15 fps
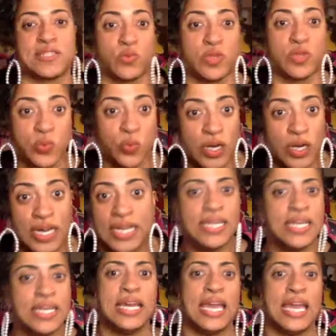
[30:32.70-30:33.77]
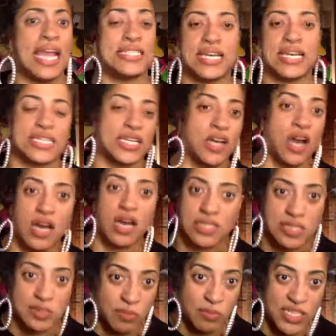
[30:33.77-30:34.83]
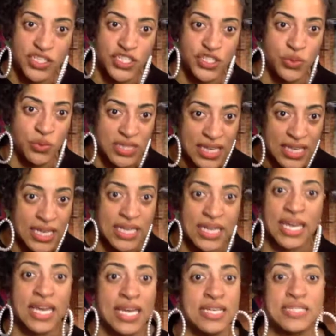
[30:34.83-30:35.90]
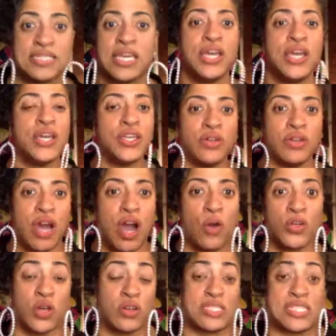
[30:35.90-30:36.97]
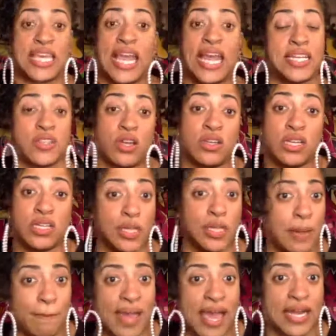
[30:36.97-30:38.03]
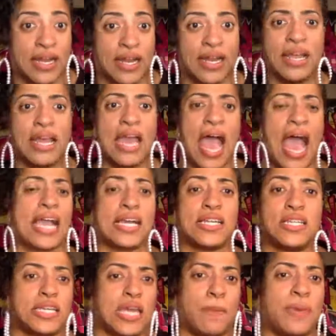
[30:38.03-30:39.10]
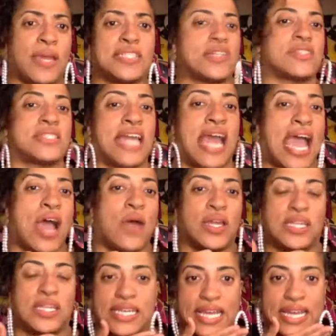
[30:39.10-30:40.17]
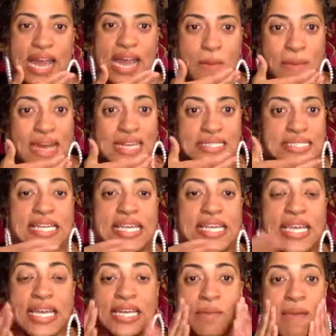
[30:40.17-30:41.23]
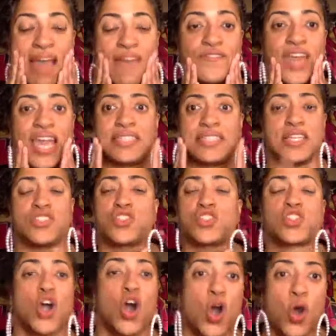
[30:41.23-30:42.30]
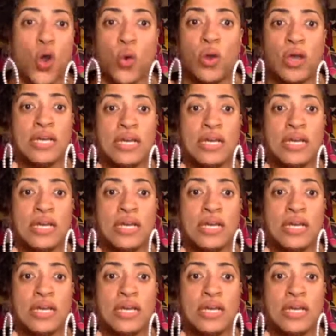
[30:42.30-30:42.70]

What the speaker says: is what it doesn't cost as much as you think it is. Your skin is gonna look better. I can look at pictures now and look at how my chin and my face is so